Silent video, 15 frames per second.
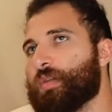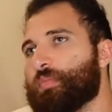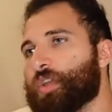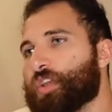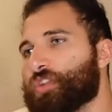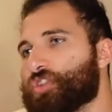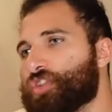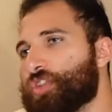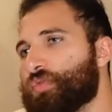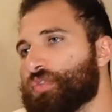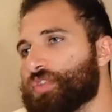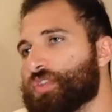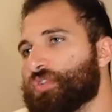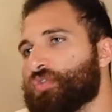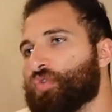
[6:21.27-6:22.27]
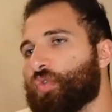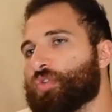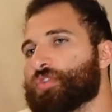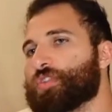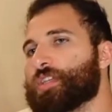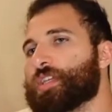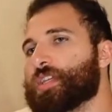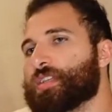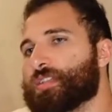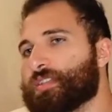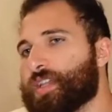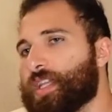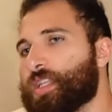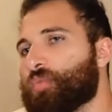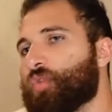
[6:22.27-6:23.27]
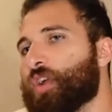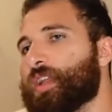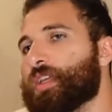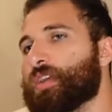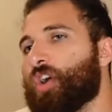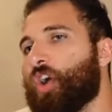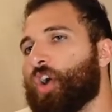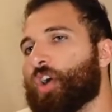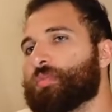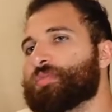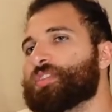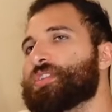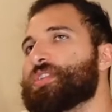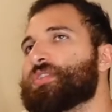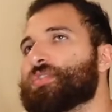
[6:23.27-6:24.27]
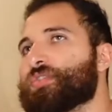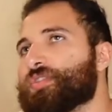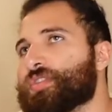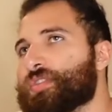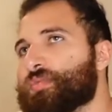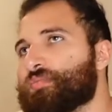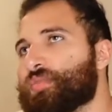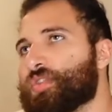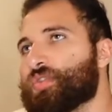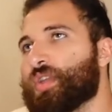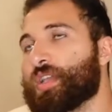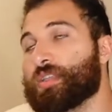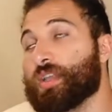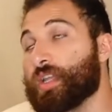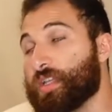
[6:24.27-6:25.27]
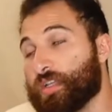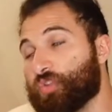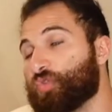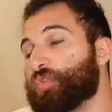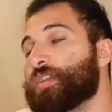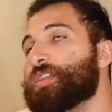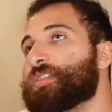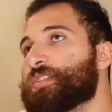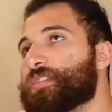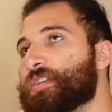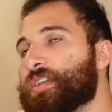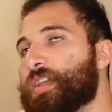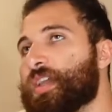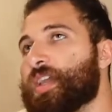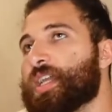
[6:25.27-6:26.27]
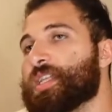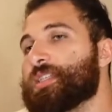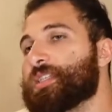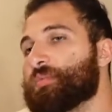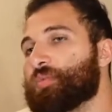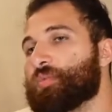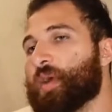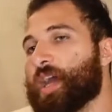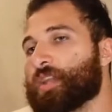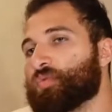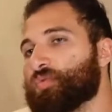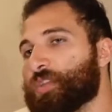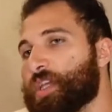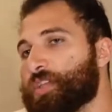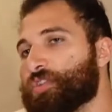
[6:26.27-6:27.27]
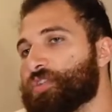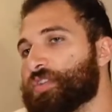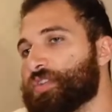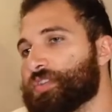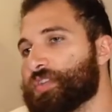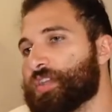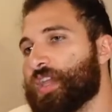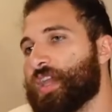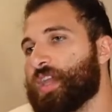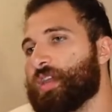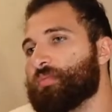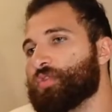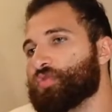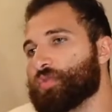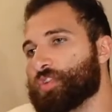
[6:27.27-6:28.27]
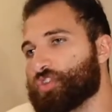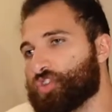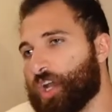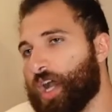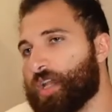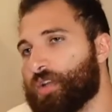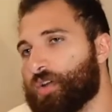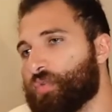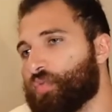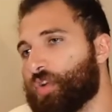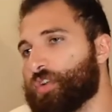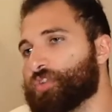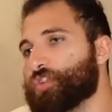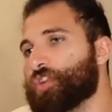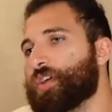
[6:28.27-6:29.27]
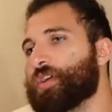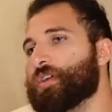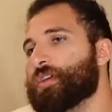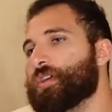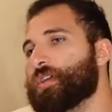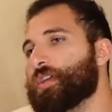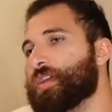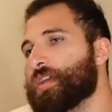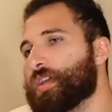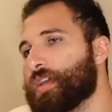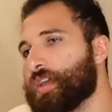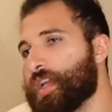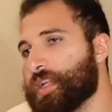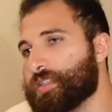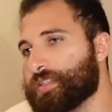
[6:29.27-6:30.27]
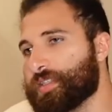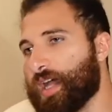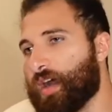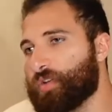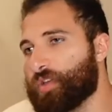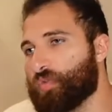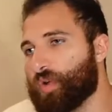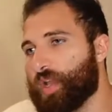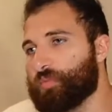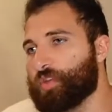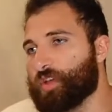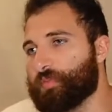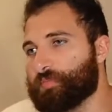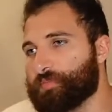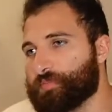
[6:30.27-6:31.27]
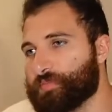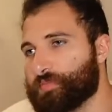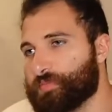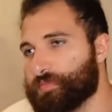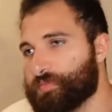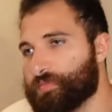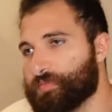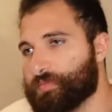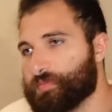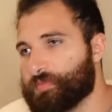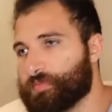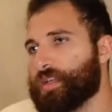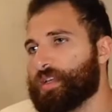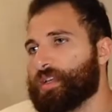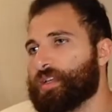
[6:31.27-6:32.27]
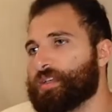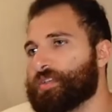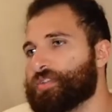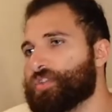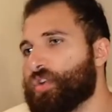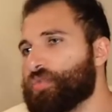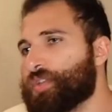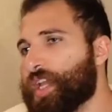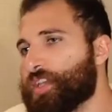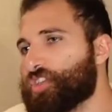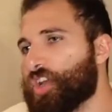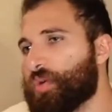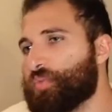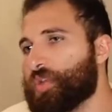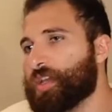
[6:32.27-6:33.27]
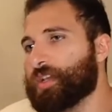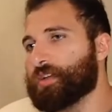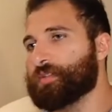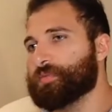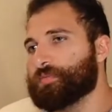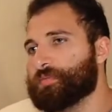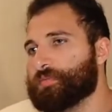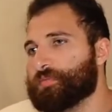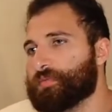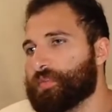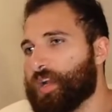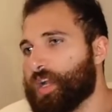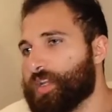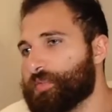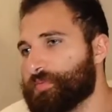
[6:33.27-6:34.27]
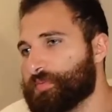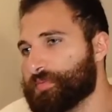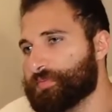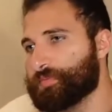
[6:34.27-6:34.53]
because she was endorsing and celebrating arms deals and increased diplomatic relations between China, Russia, and Saudi Arabia. So Deng Xiaoping, right?